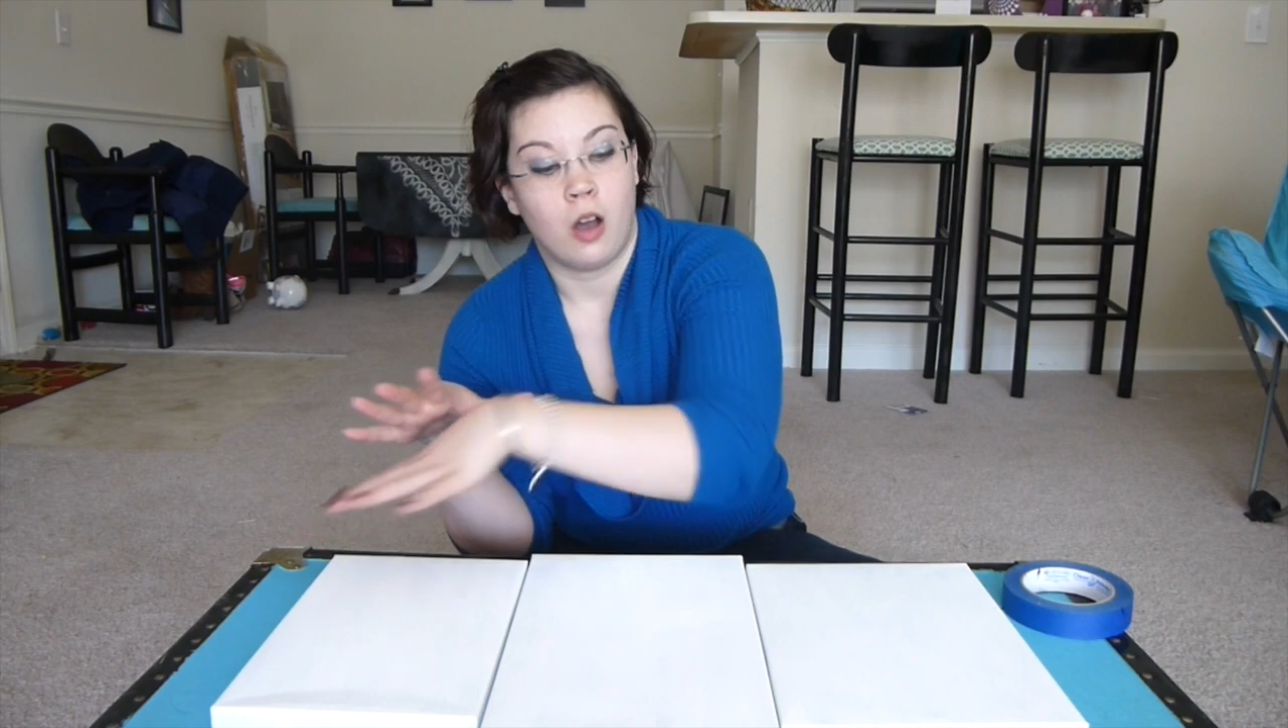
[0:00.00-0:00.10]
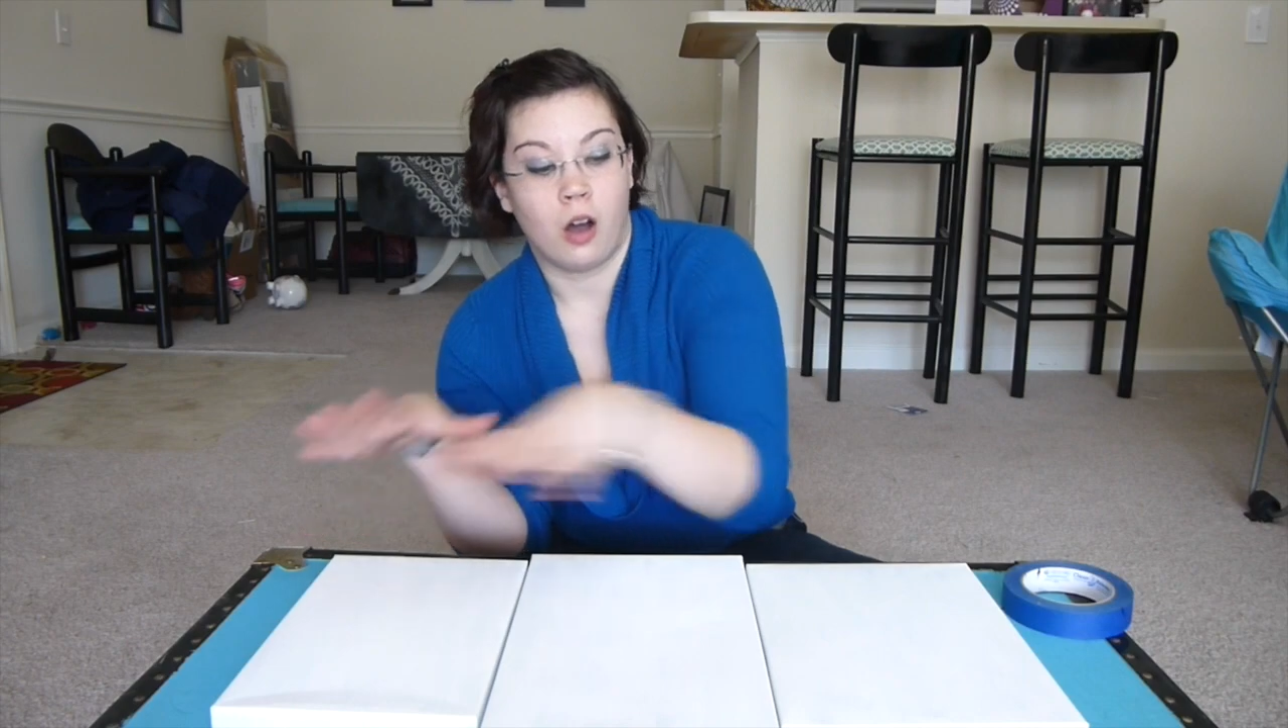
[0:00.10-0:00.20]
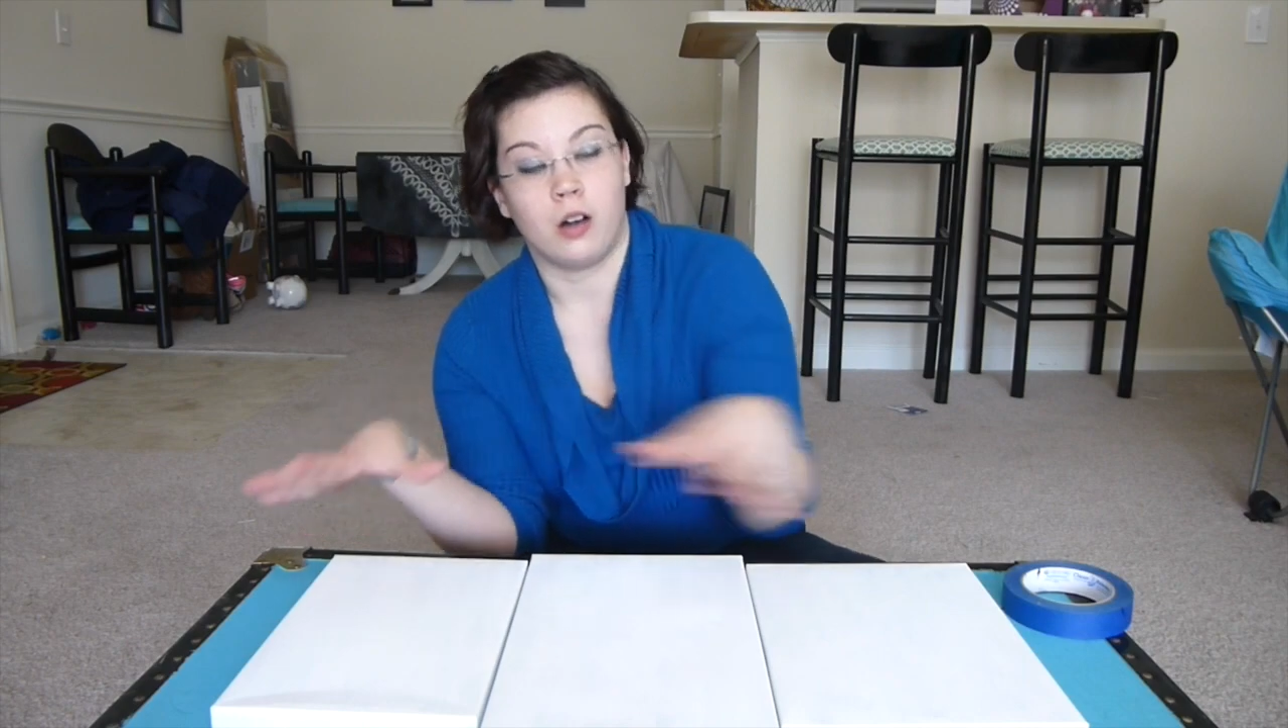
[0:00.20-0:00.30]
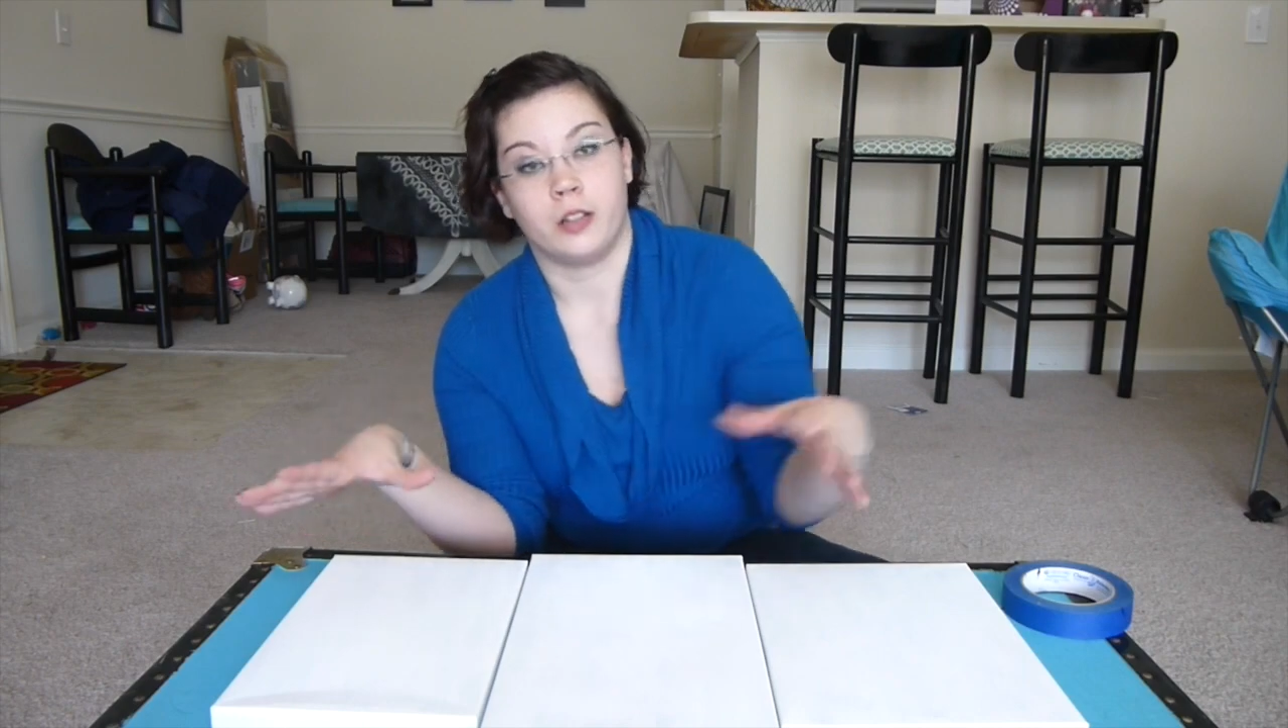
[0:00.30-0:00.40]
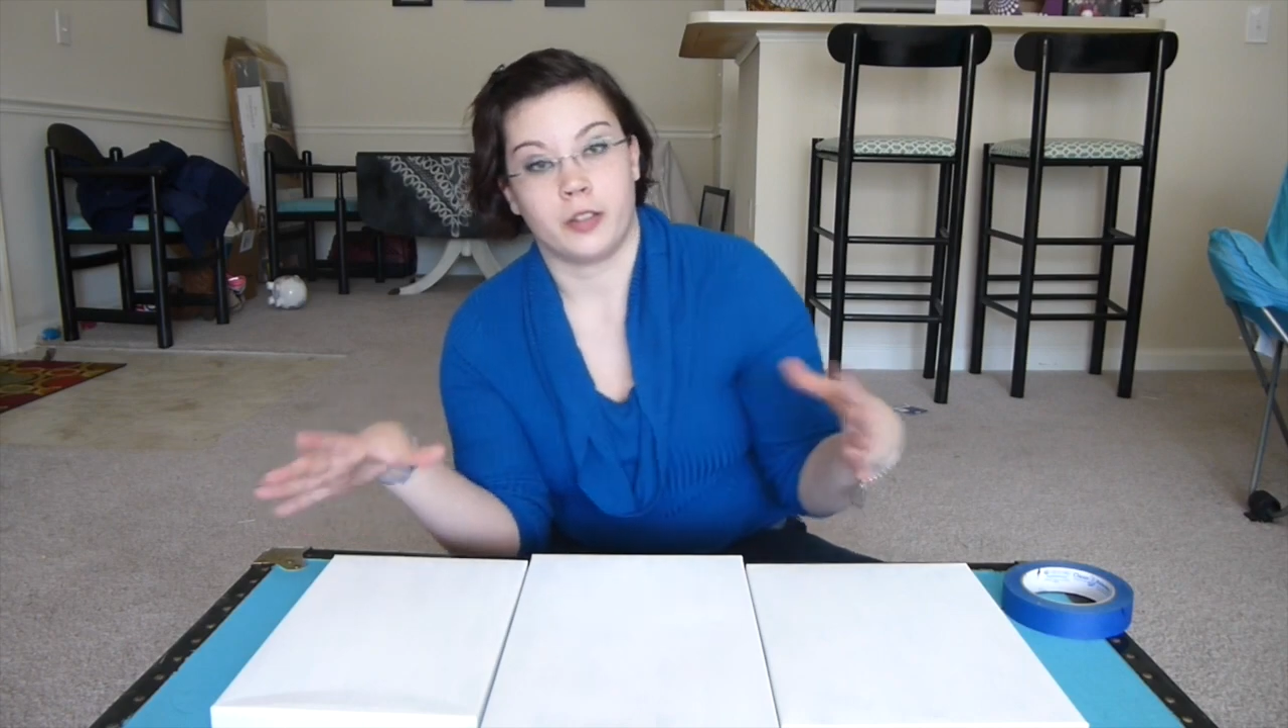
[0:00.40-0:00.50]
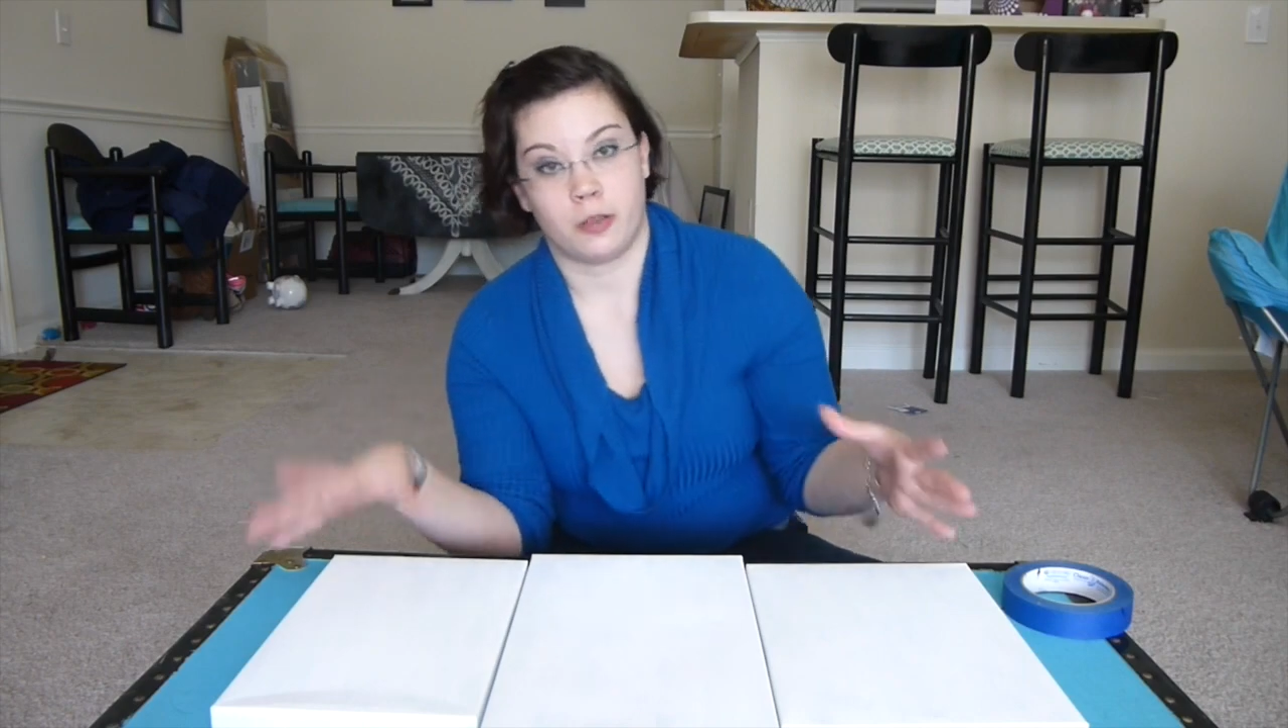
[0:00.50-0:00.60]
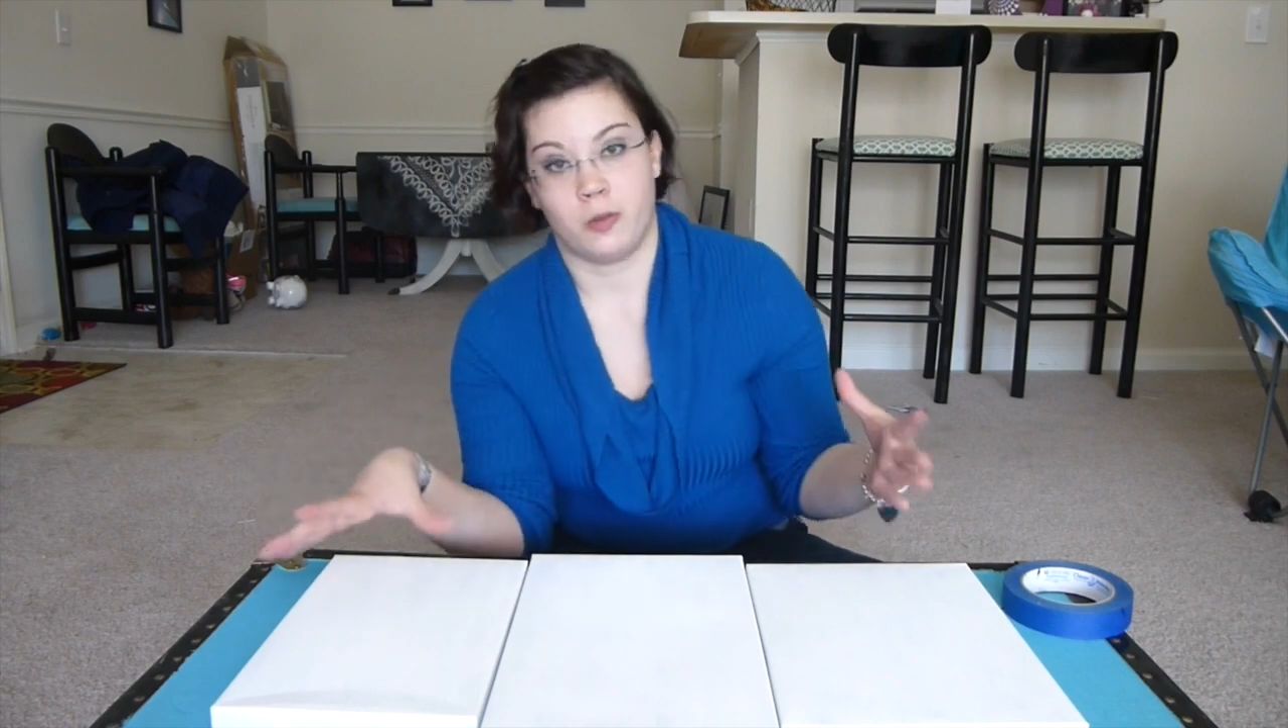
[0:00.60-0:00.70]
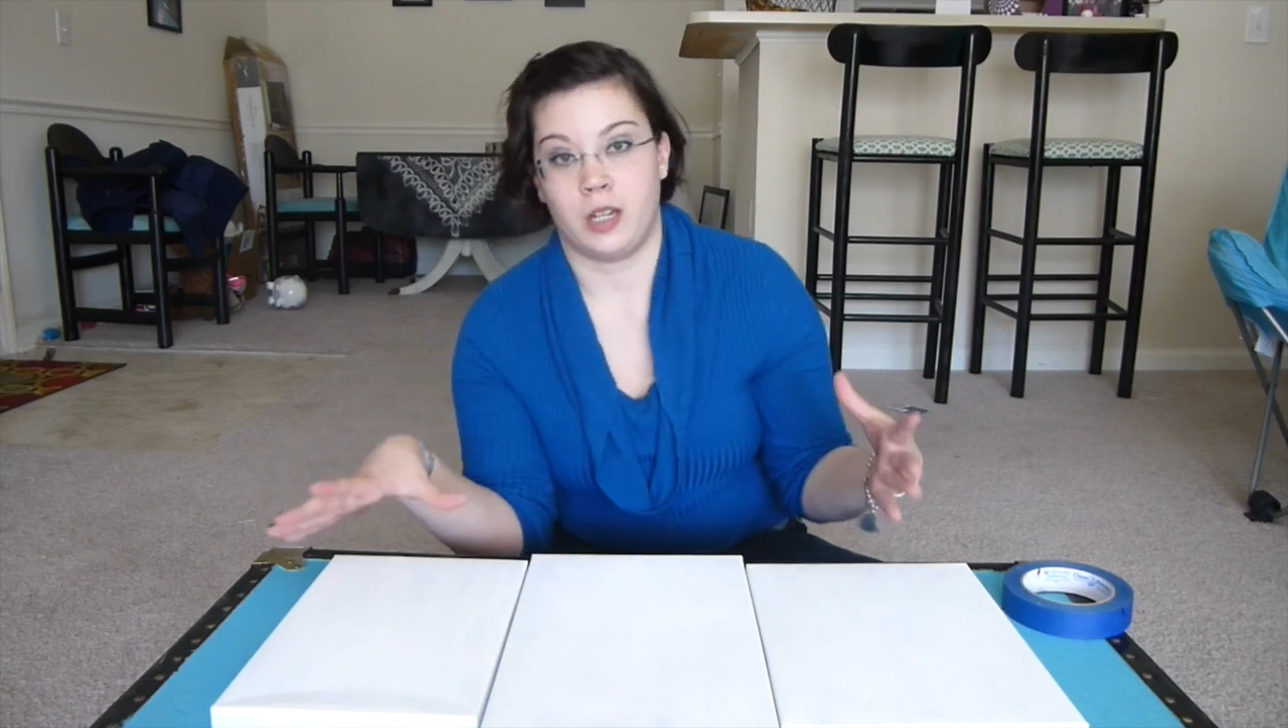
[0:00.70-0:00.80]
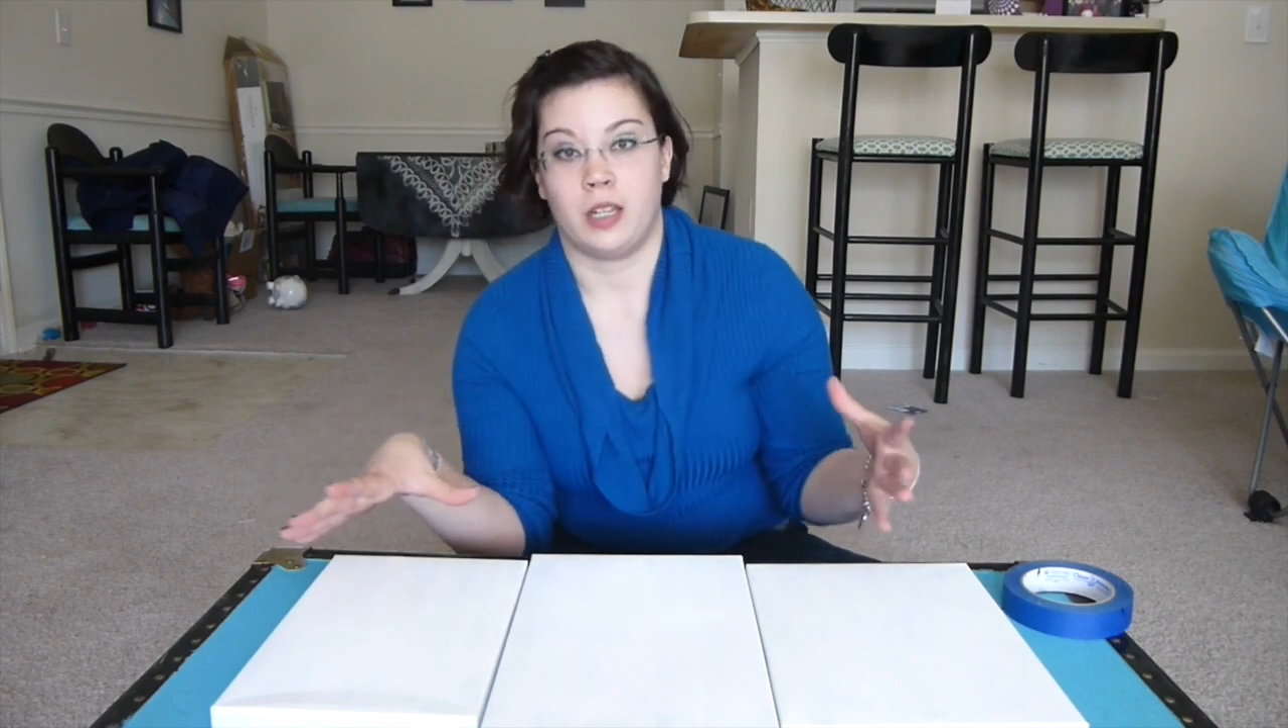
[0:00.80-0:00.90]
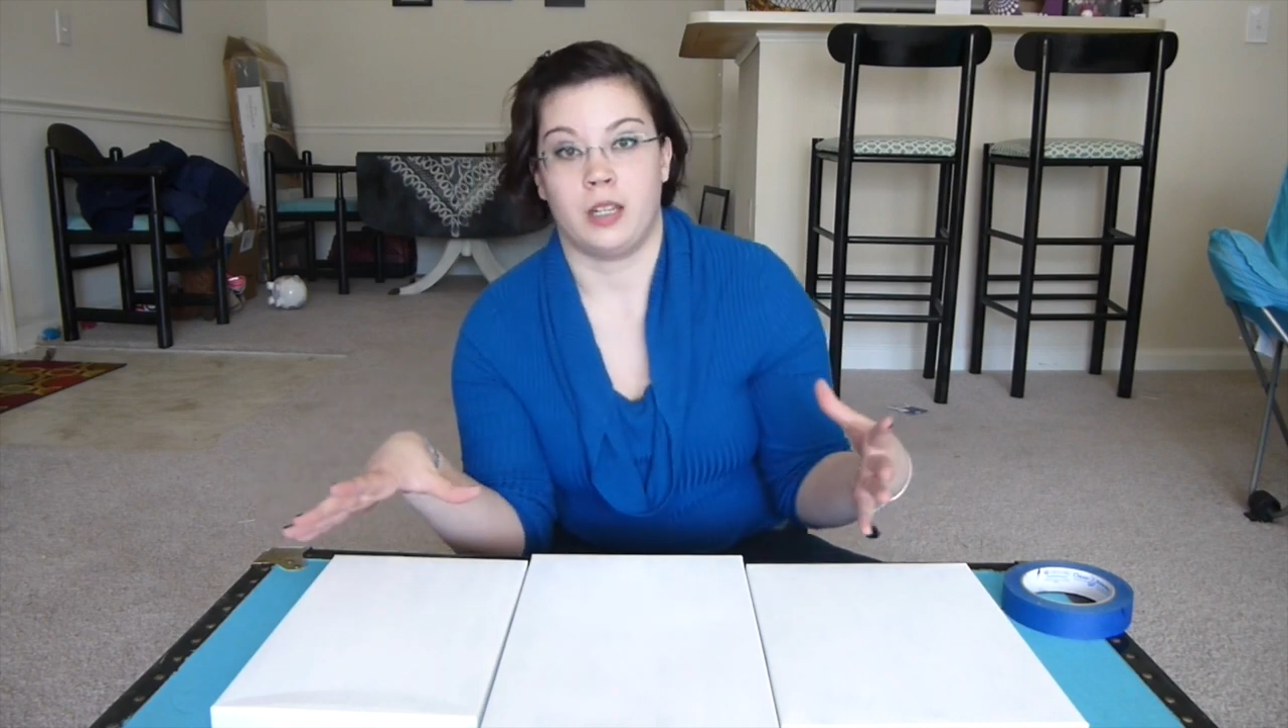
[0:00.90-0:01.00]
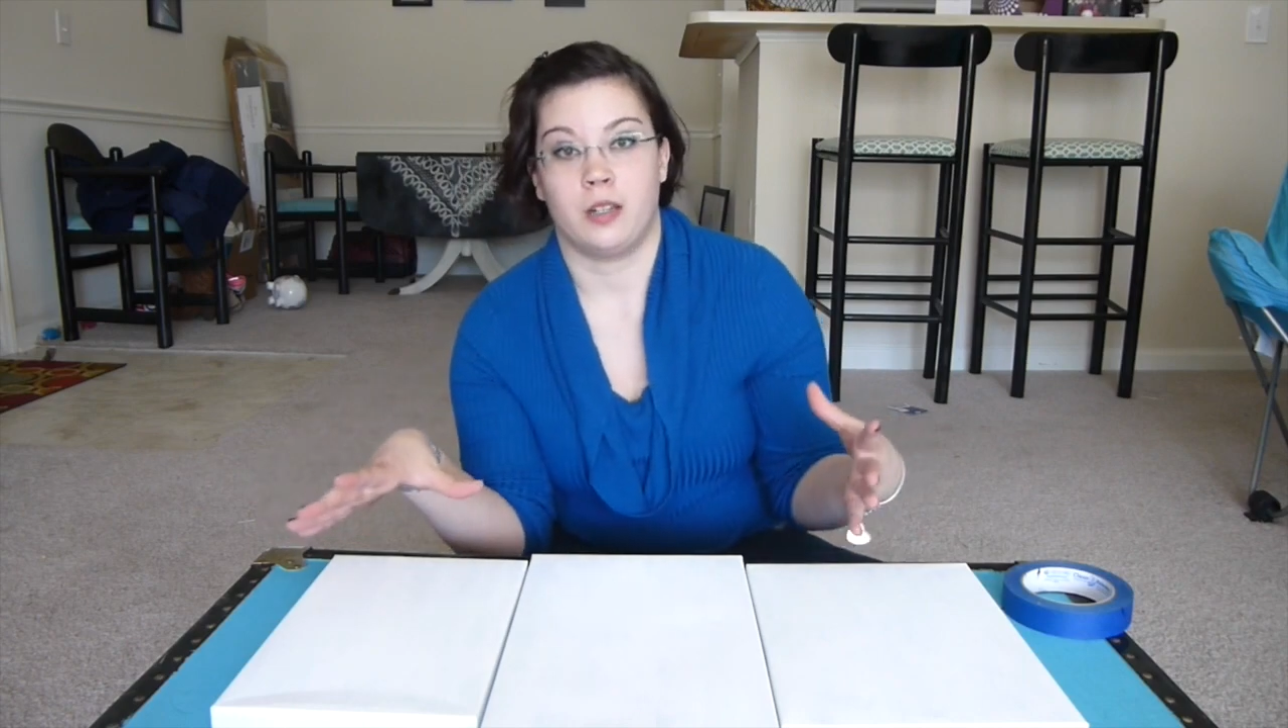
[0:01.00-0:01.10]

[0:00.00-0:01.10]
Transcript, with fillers: all 3